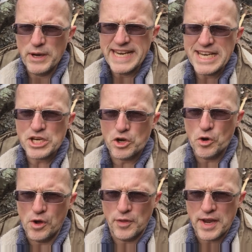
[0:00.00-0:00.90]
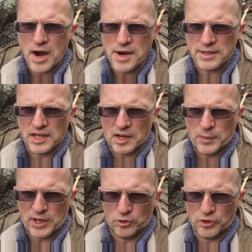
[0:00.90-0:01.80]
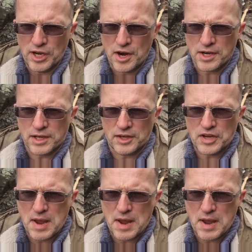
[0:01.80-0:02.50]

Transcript: We need to cool the Arctic because the Arctic